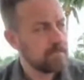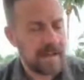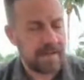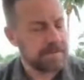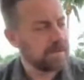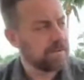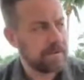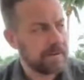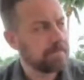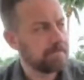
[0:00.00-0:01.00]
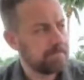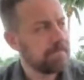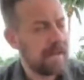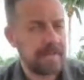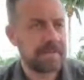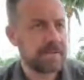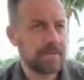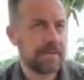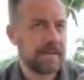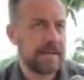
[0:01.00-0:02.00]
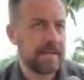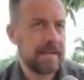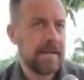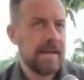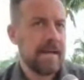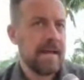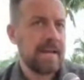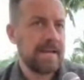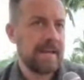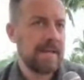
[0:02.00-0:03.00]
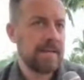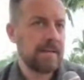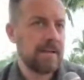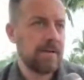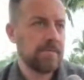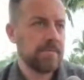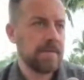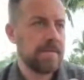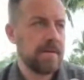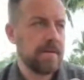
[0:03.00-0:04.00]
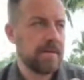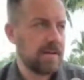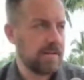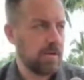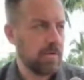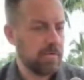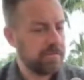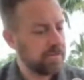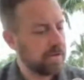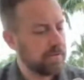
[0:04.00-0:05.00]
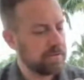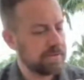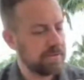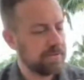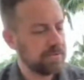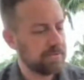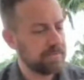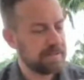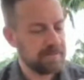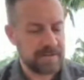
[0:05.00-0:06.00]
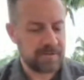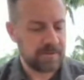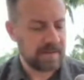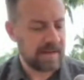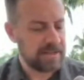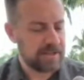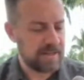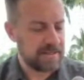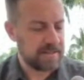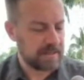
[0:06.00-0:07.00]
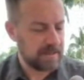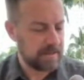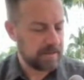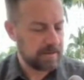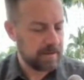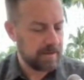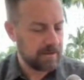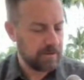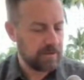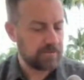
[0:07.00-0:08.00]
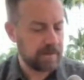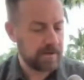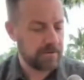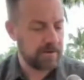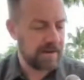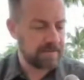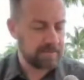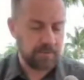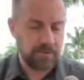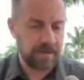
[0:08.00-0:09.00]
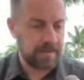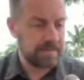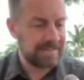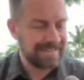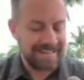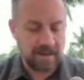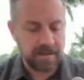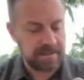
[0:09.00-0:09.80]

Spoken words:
Absolutely. And again, the kind of the whole flow too, especially with the hygienist that can look at the radiographs, pull it up, see all the